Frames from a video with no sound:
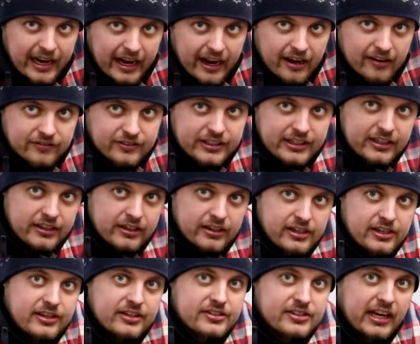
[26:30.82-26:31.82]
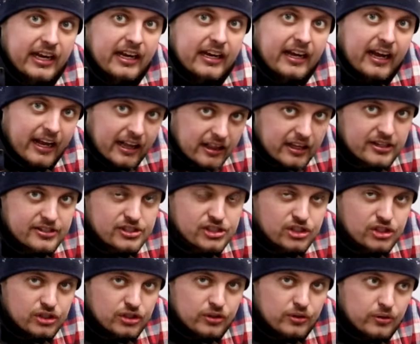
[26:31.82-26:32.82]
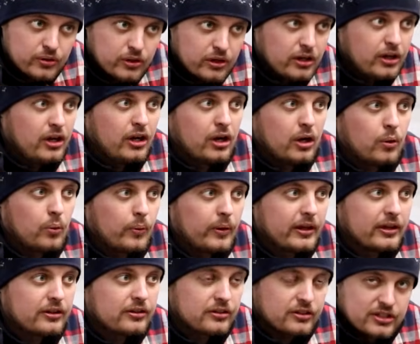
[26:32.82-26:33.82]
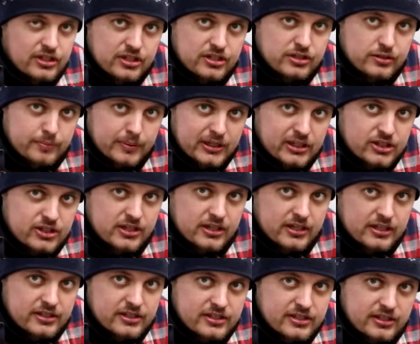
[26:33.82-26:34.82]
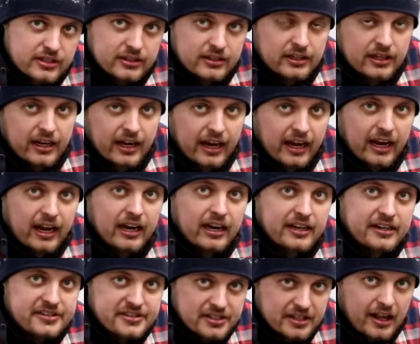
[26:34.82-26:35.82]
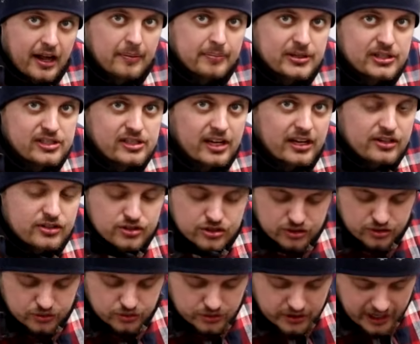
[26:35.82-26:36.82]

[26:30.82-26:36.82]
have here is a LS2 with dished pistons and a sloppy stage 2